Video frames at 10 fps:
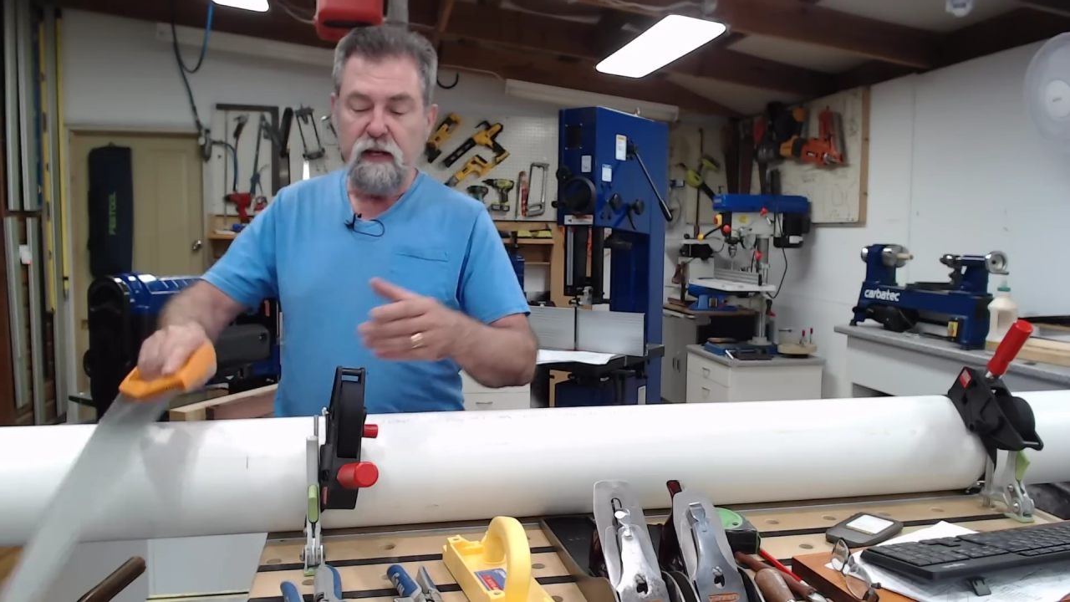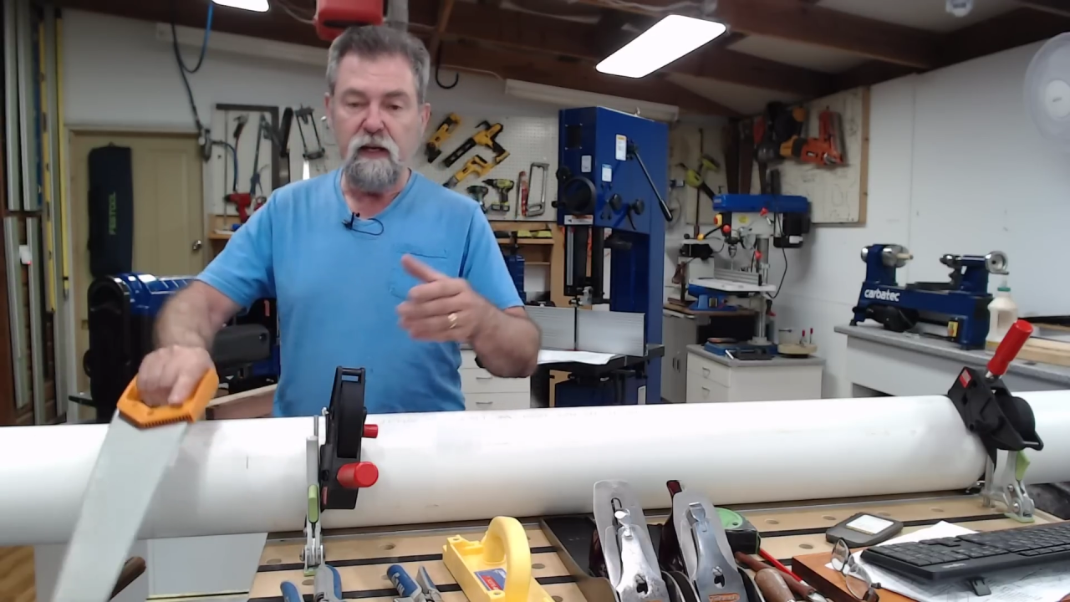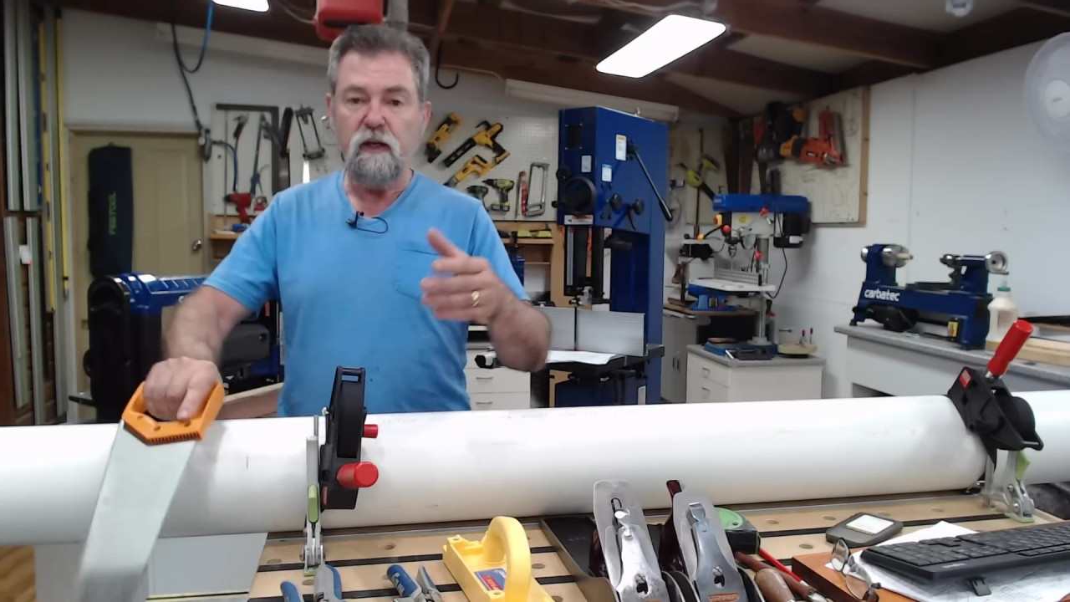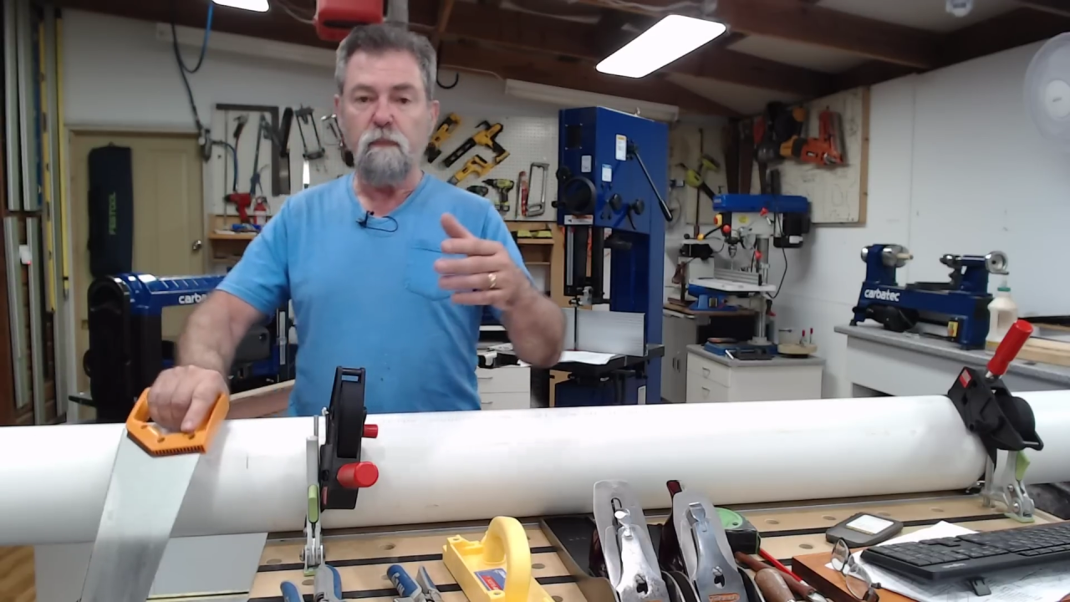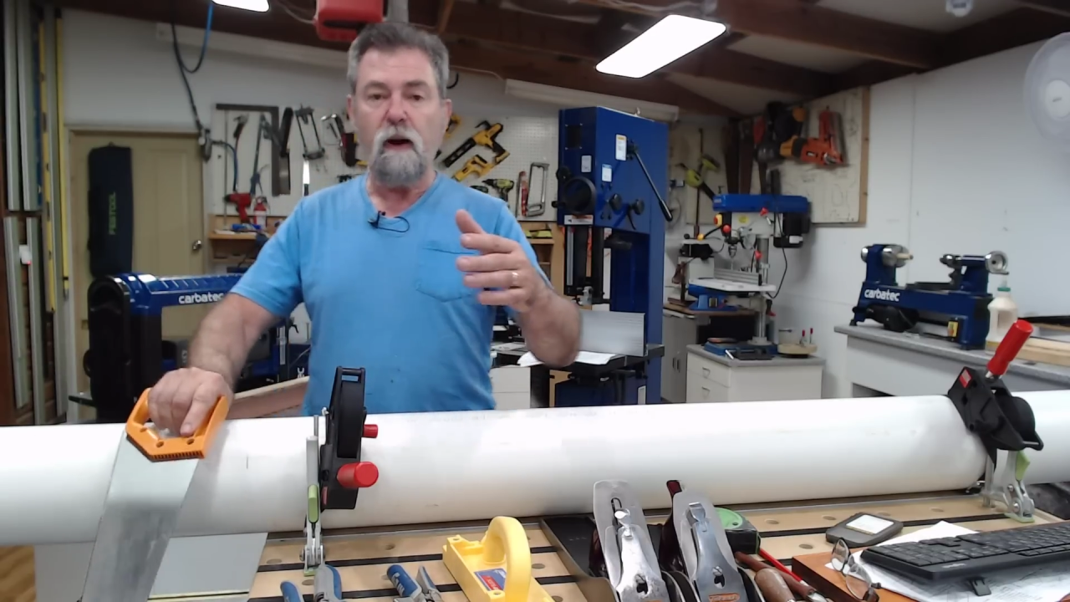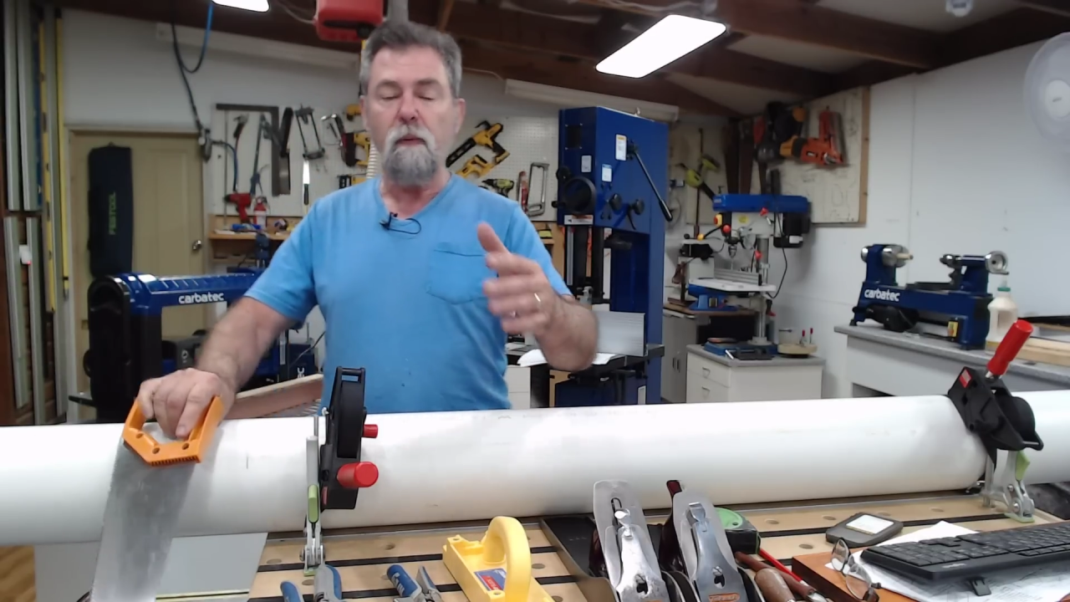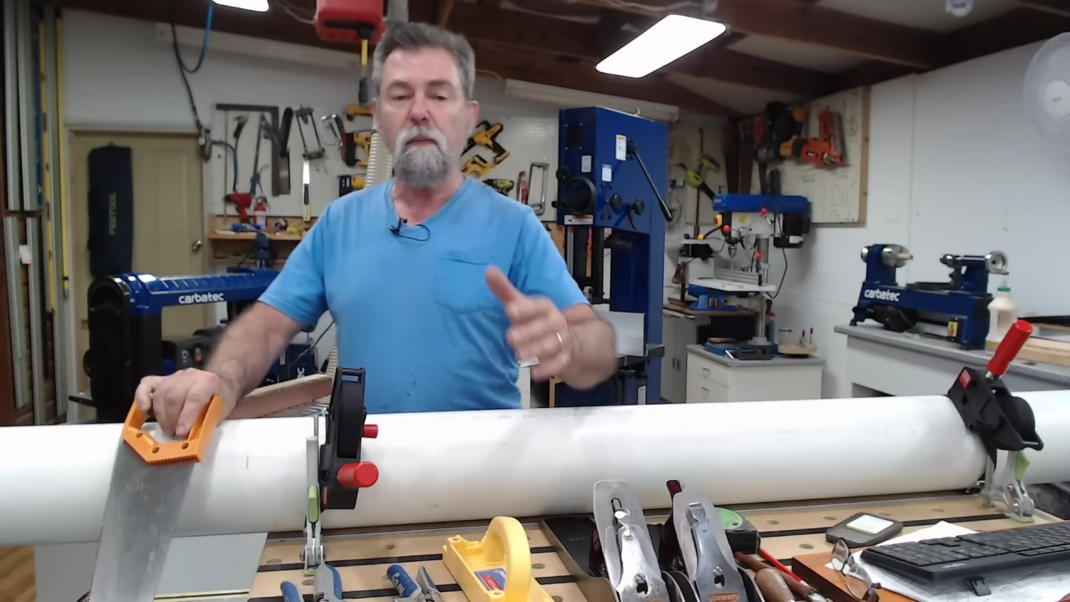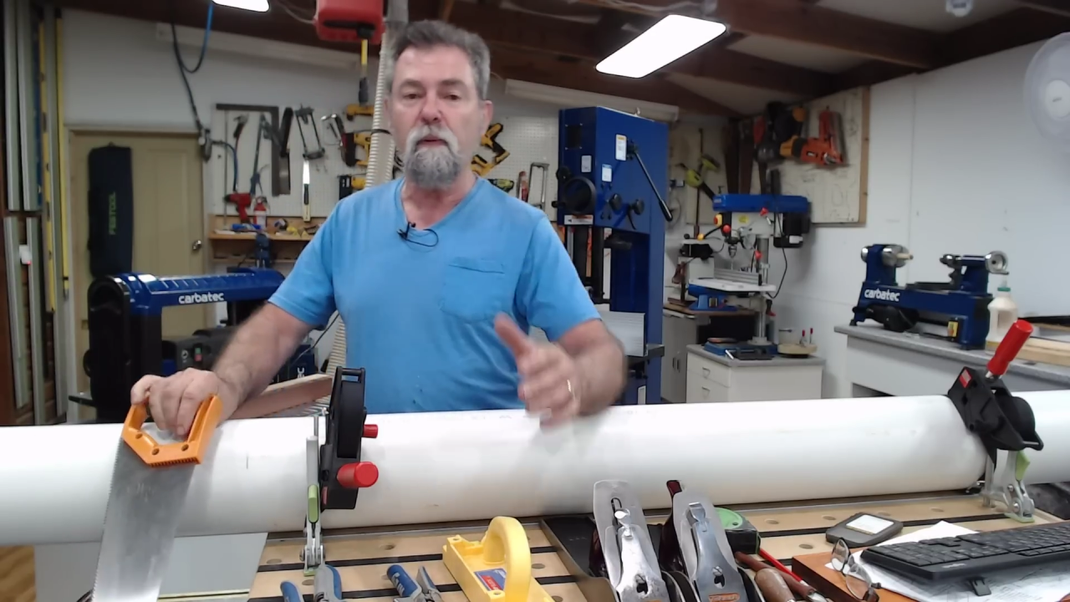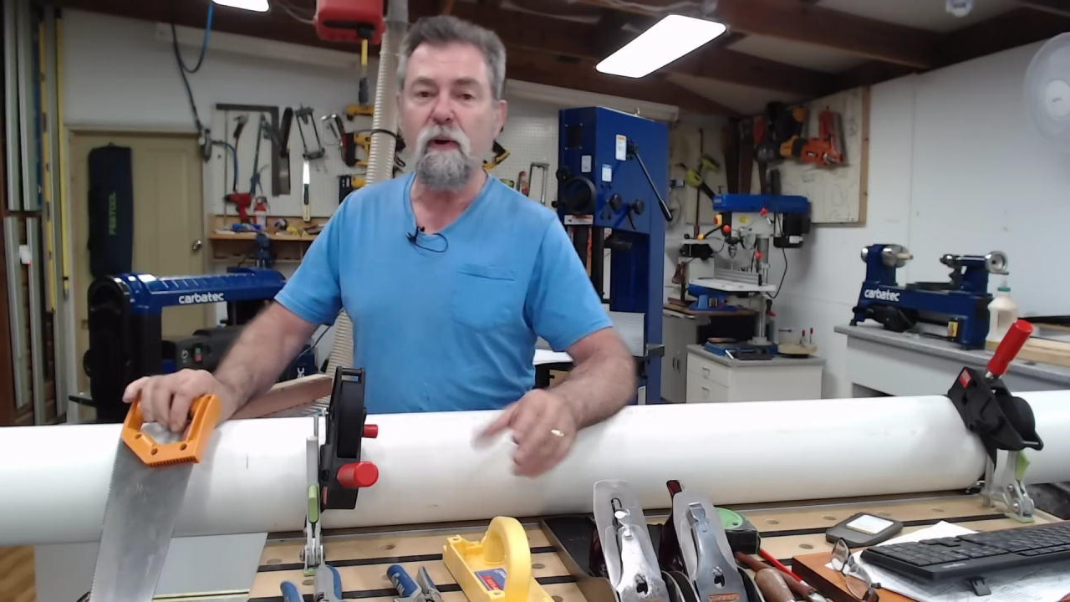Now, you probably